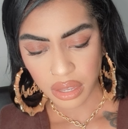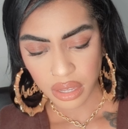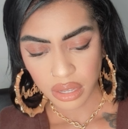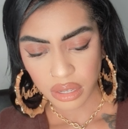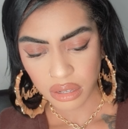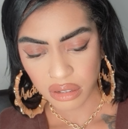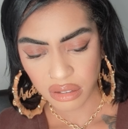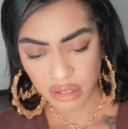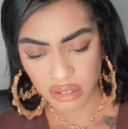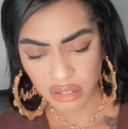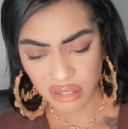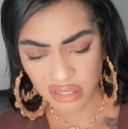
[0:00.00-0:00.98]

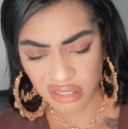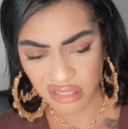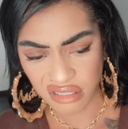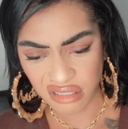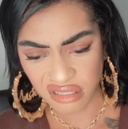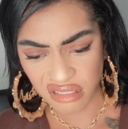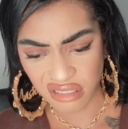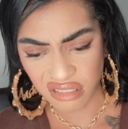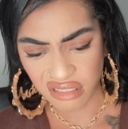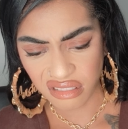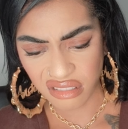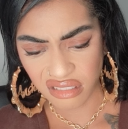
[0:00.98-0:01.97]

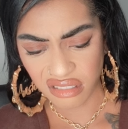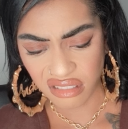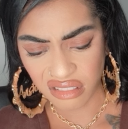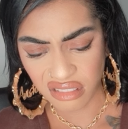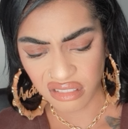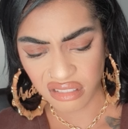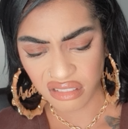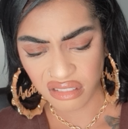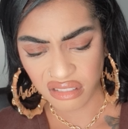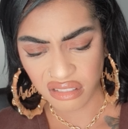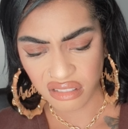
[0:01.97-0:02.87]
Nothing is said.